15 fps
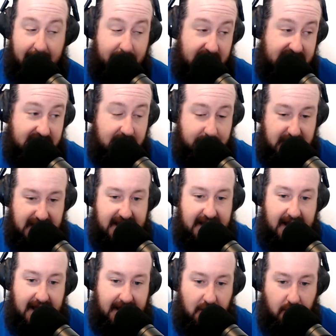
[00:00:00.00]
This could be it,
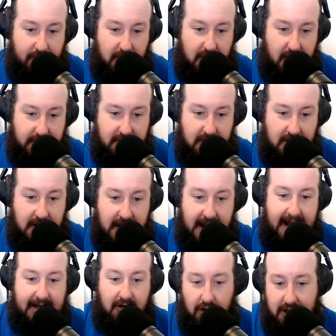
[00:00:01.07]
high over under,
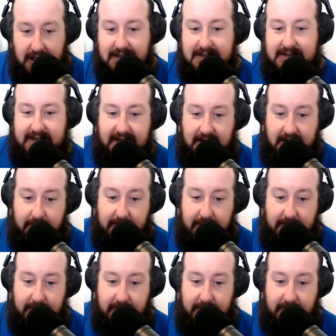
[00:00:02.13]
and looking to deal him.